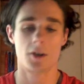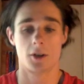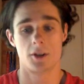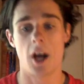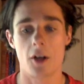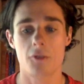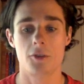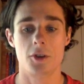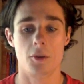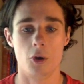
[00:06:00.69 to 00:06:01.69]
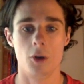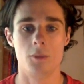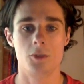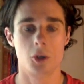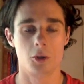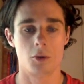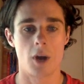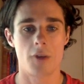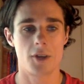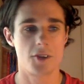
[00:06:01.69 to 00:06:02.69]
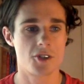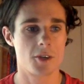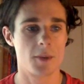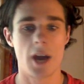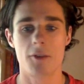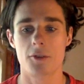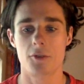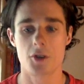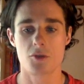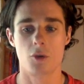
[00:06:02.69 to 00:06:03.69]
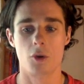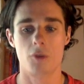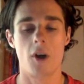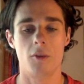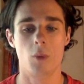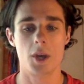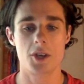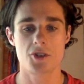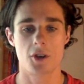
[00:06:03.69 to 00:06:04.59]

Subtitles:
the elephant in the room, Jordan Roughhead's going to be out for the first 4 or 5 weeks.